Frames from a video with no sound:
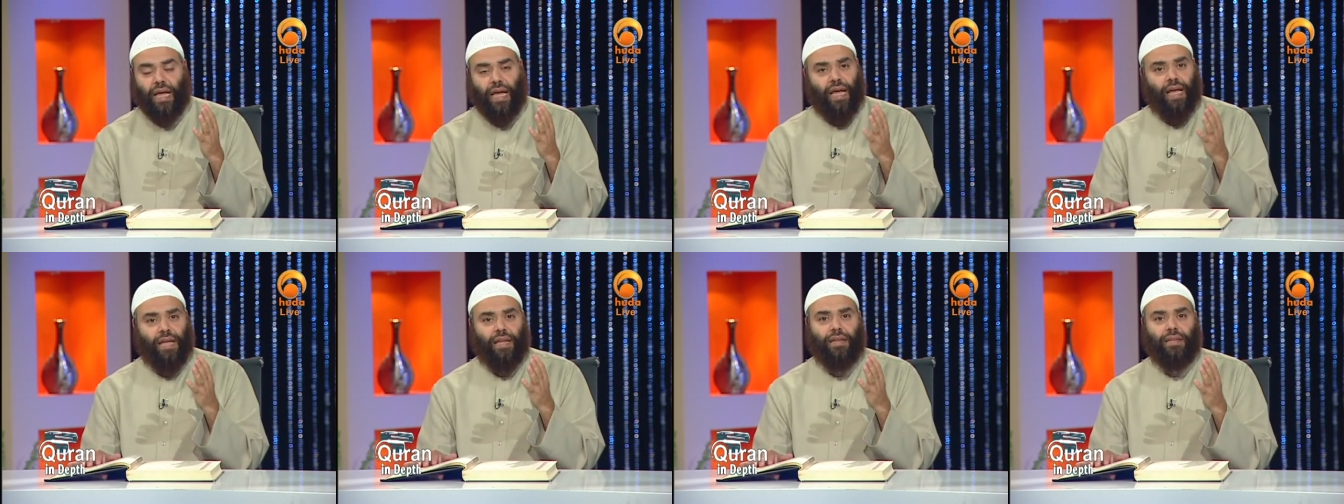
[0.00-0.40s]

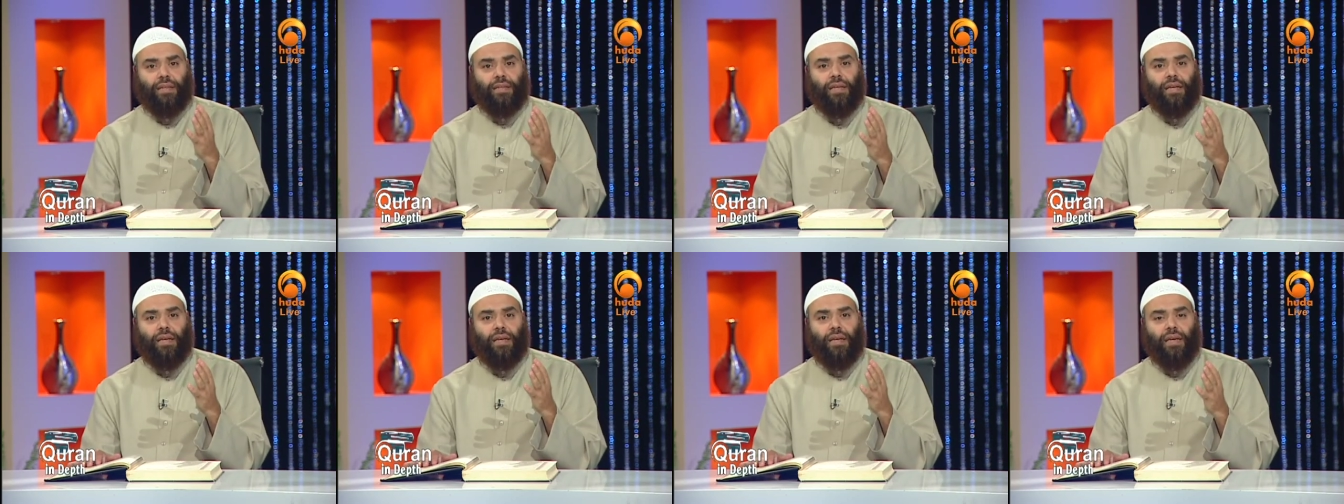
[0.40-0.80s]

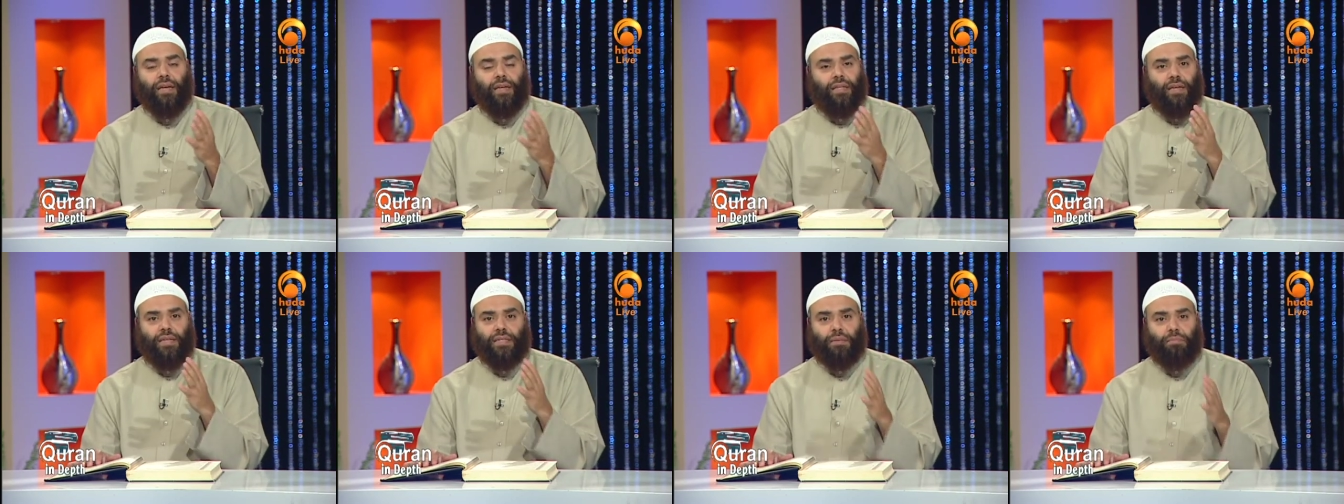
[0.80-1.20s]
And
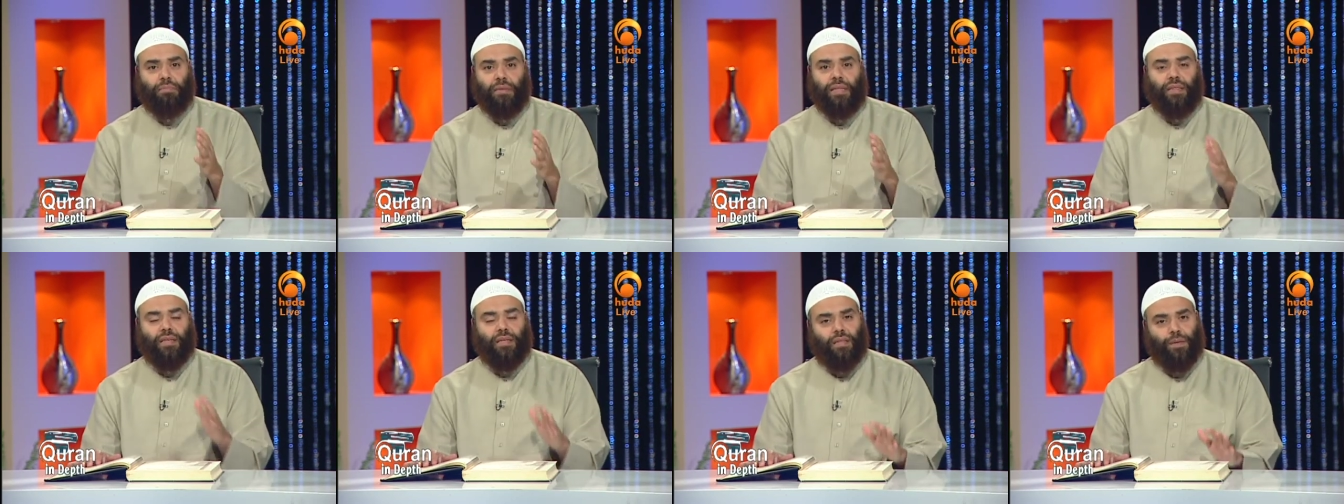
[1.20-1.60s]
it doesn't
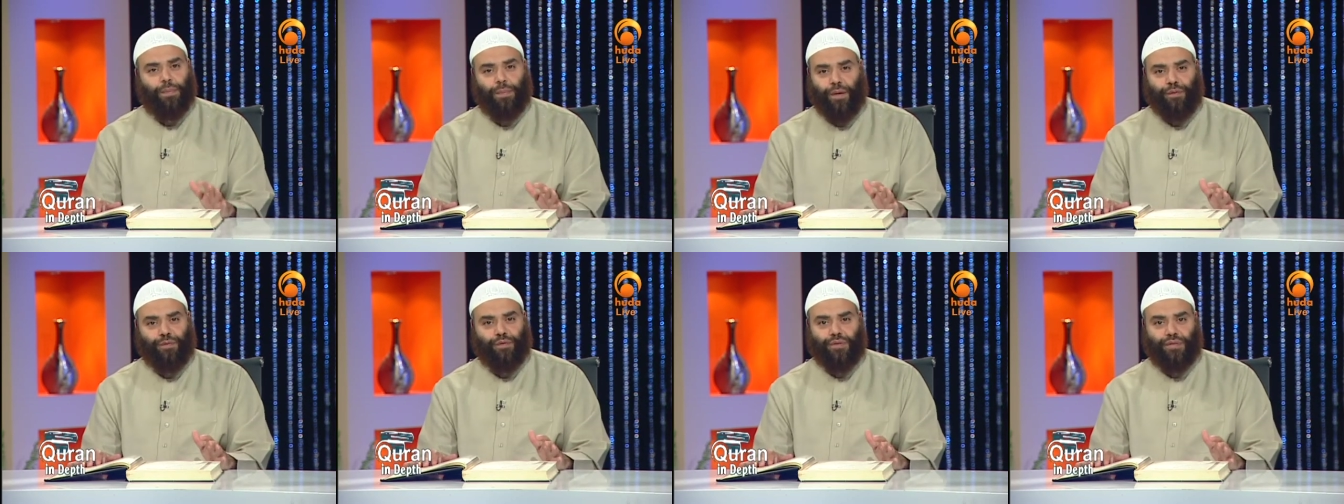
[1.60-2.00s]
mean that the
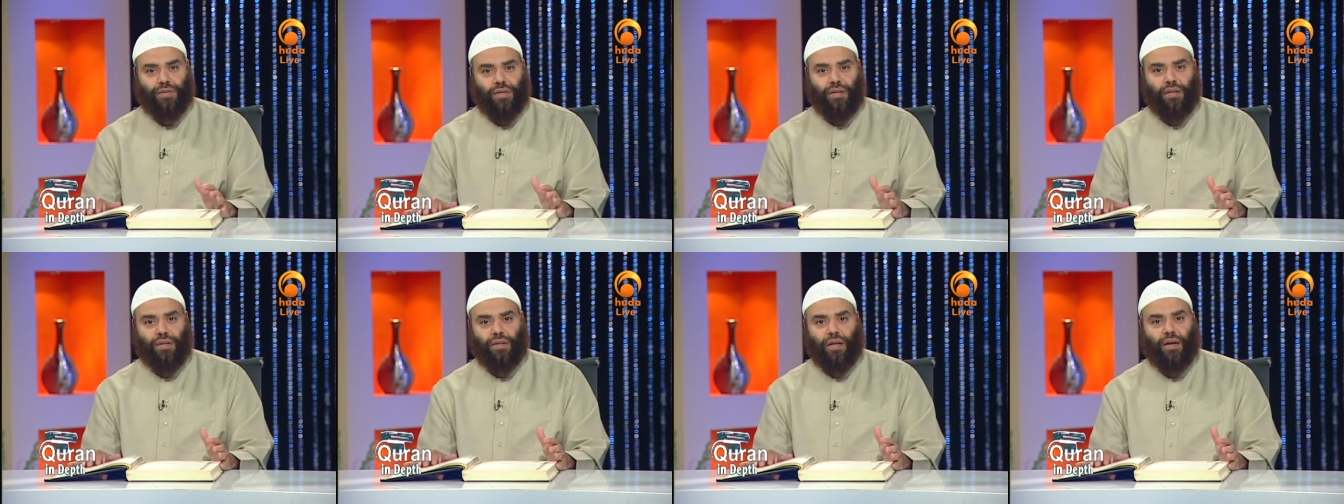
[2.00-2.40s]
Prophet
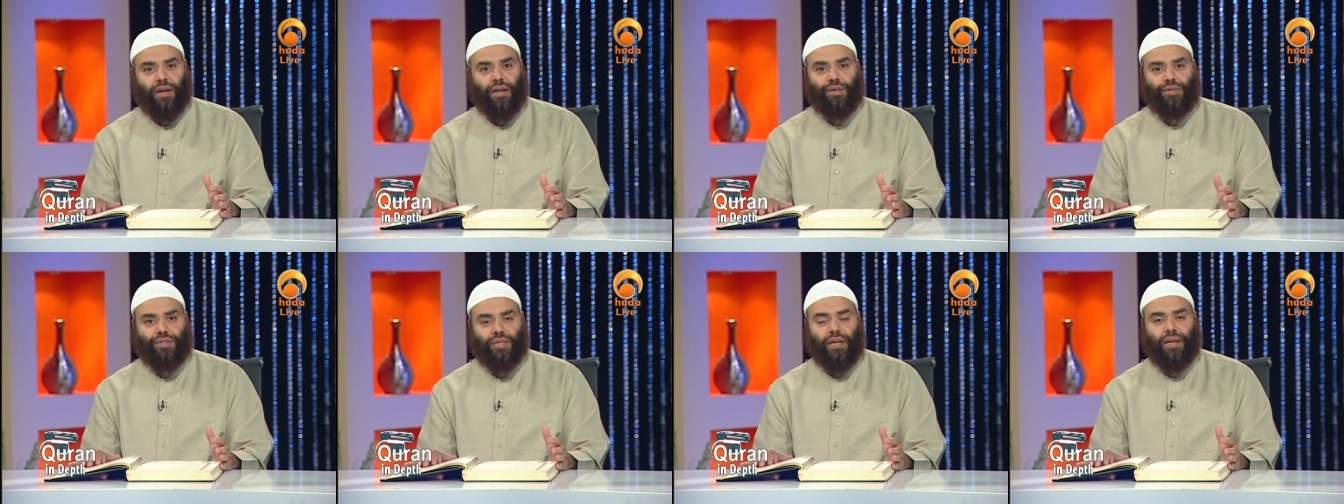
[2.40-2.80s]
sallallahu
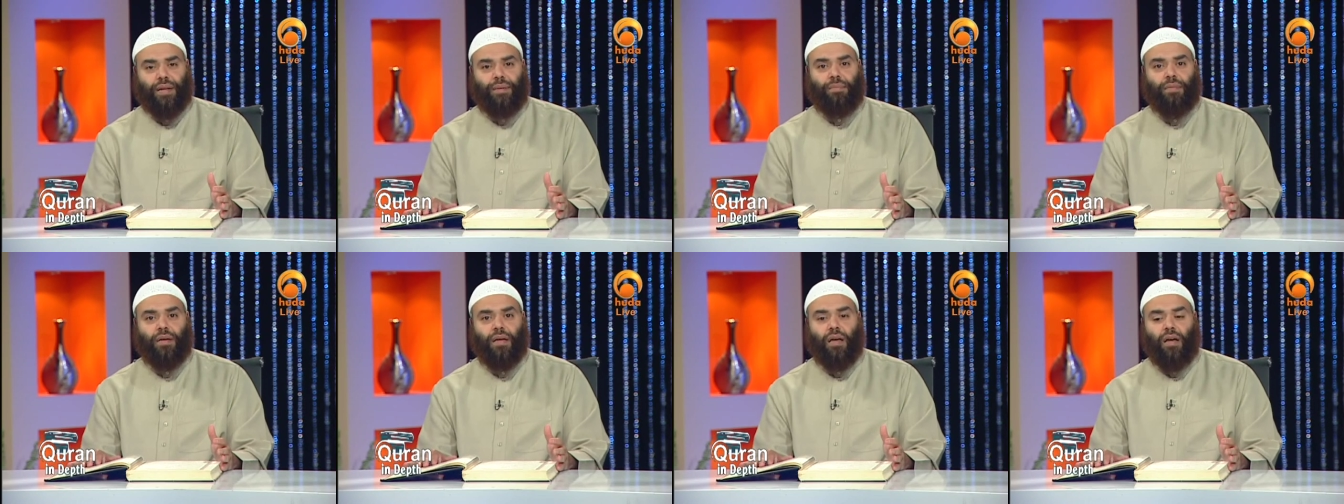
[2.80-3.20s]
alayhi
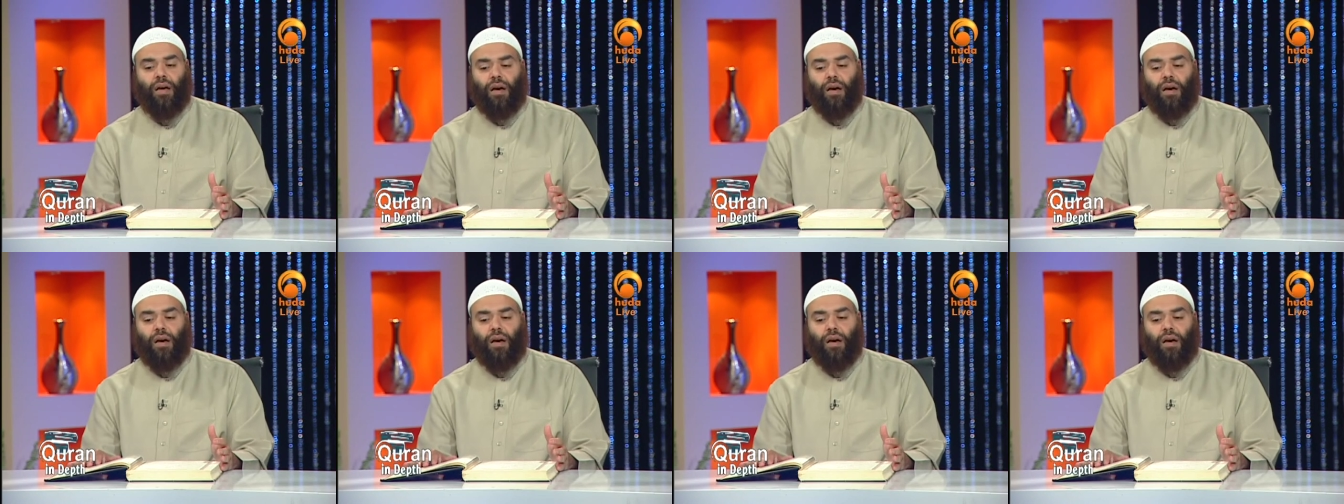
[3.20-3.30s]
wa sallam,